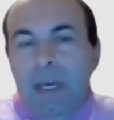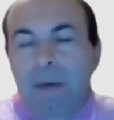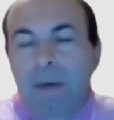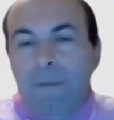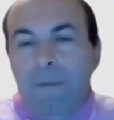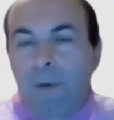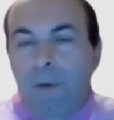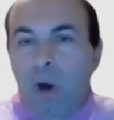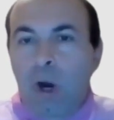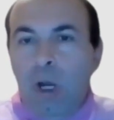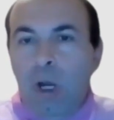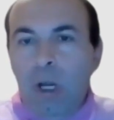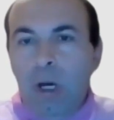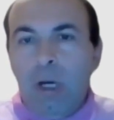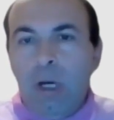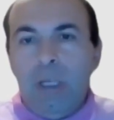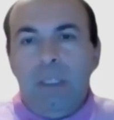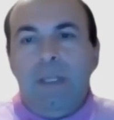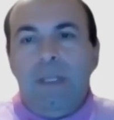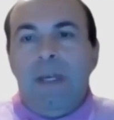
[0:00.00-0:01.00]
for a
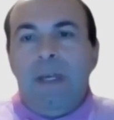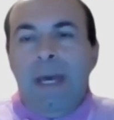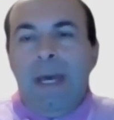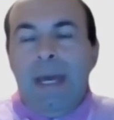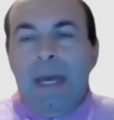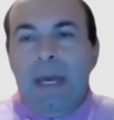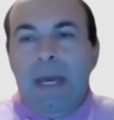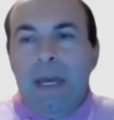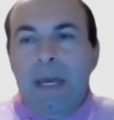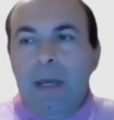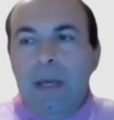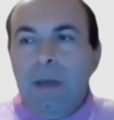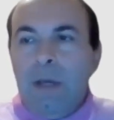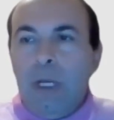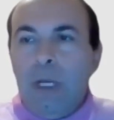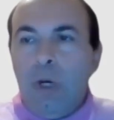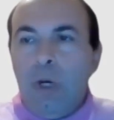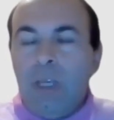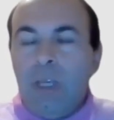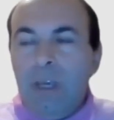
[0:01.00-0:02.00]
lot, you
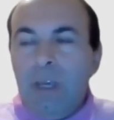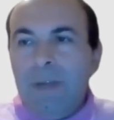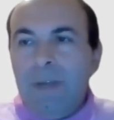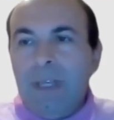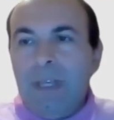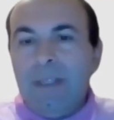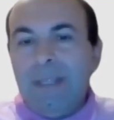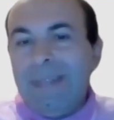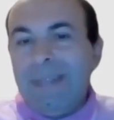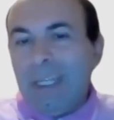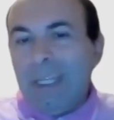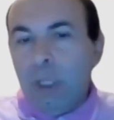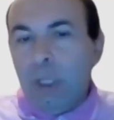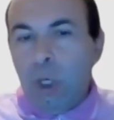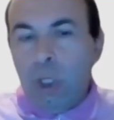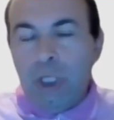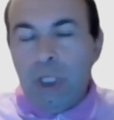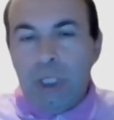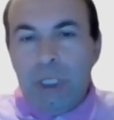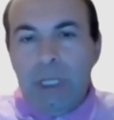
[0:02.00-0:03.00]
know, giving the
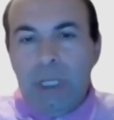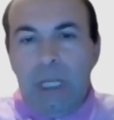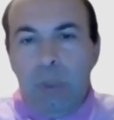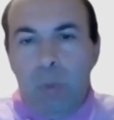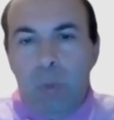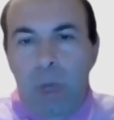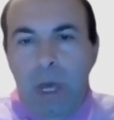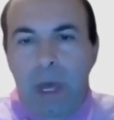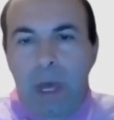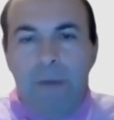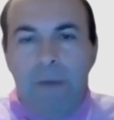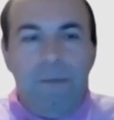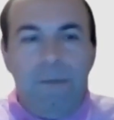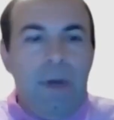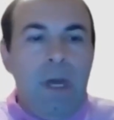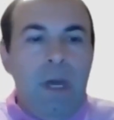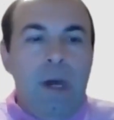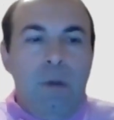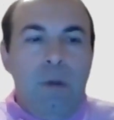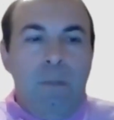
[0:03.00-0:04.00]
technology that we have,
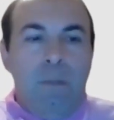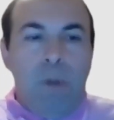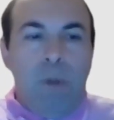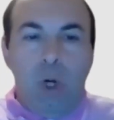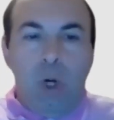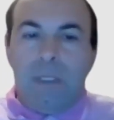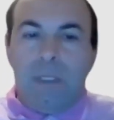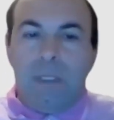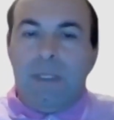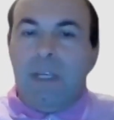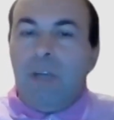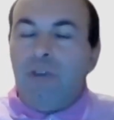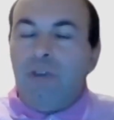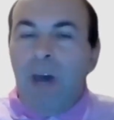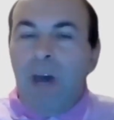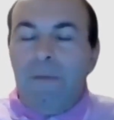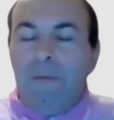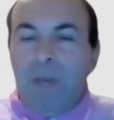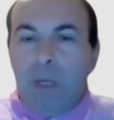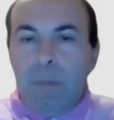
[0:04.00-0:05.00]
both in
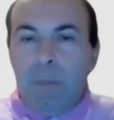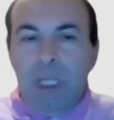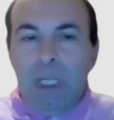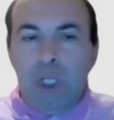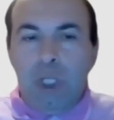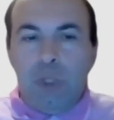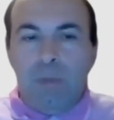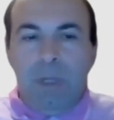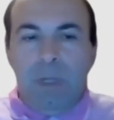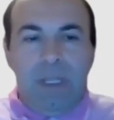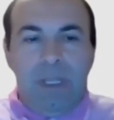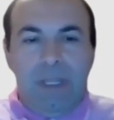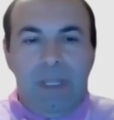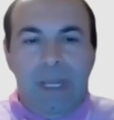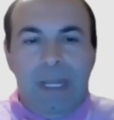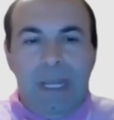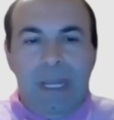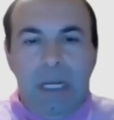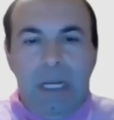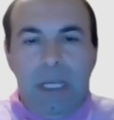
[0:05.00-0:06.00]
traffic management and
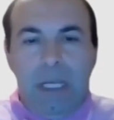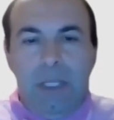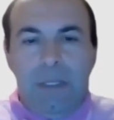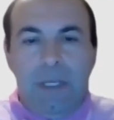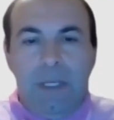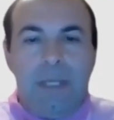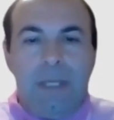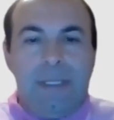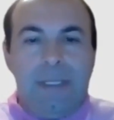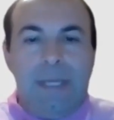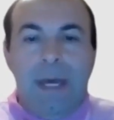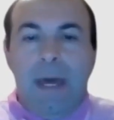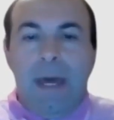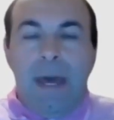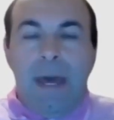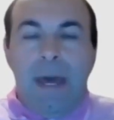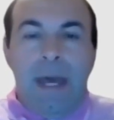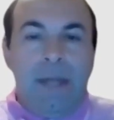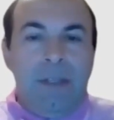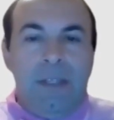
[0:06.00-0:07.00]
analytics.
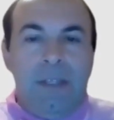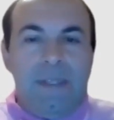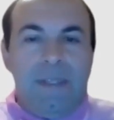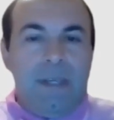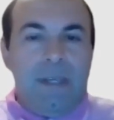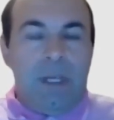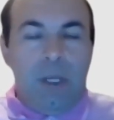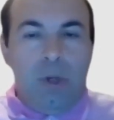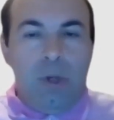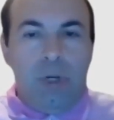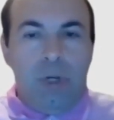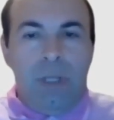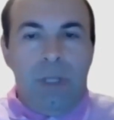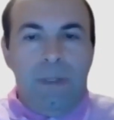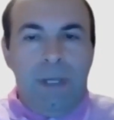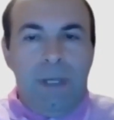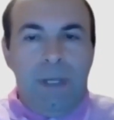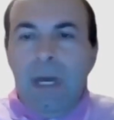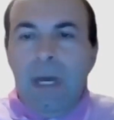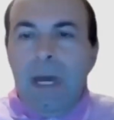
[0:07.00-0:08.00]
And in
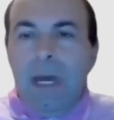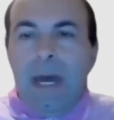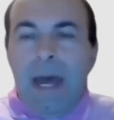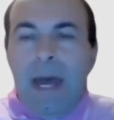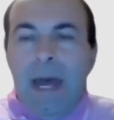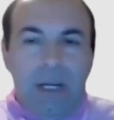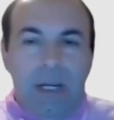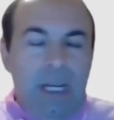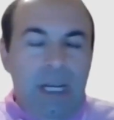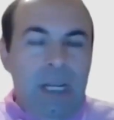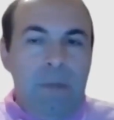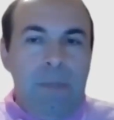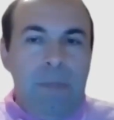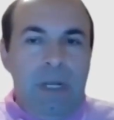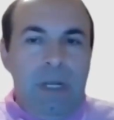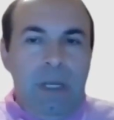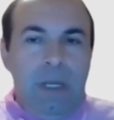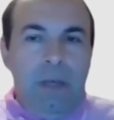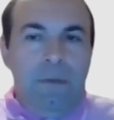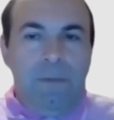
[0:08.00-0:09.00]
security, I really
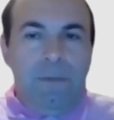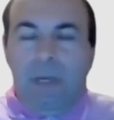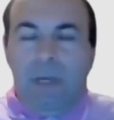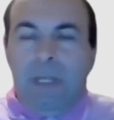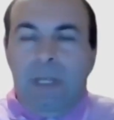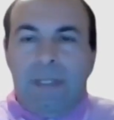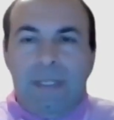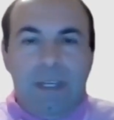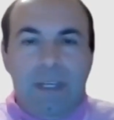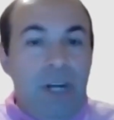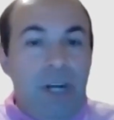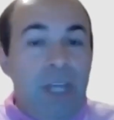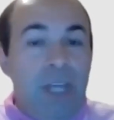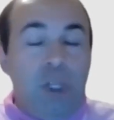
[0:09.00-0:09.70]
believe it's a great